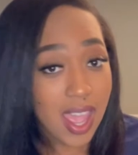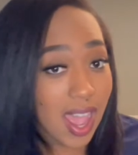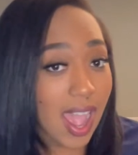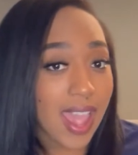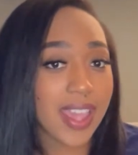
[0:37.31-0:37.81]

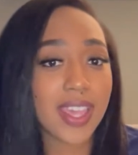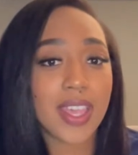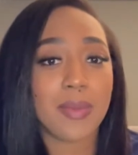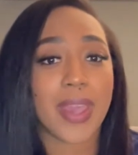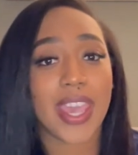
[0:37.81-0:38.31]
I
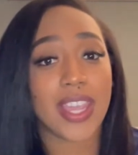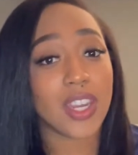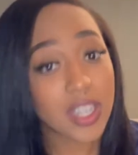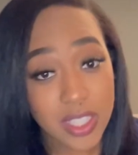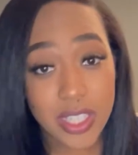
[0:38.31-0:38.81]
am a
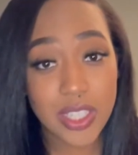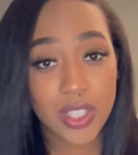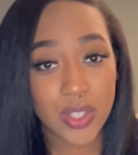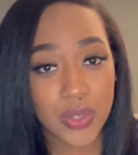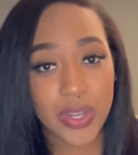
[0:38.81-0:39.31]
nursing
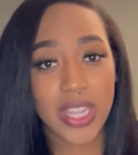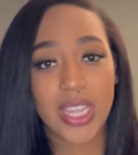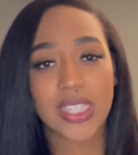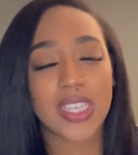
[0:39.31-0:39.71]
student.